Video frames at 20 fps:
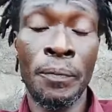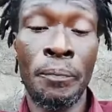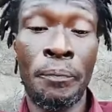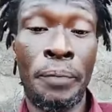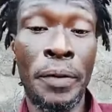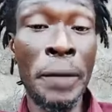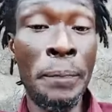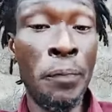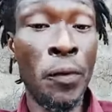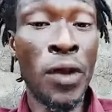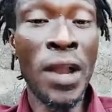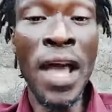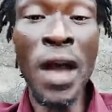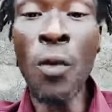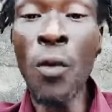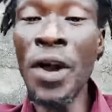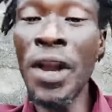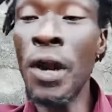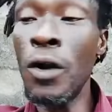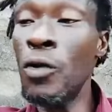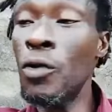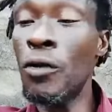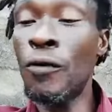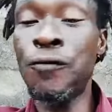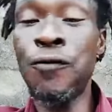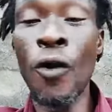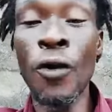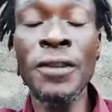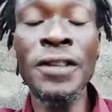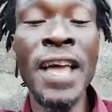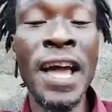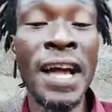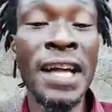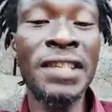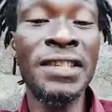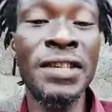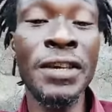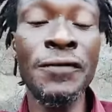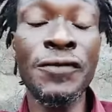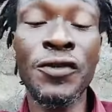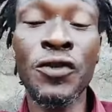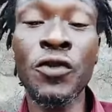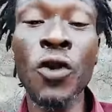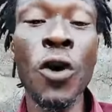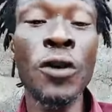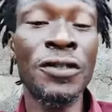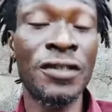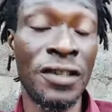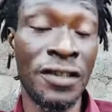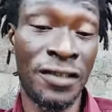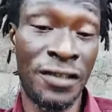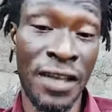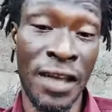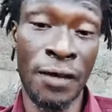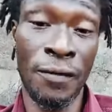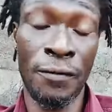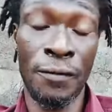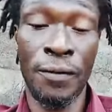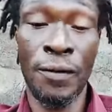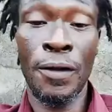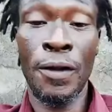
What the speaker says: people learn where they look for negative sources then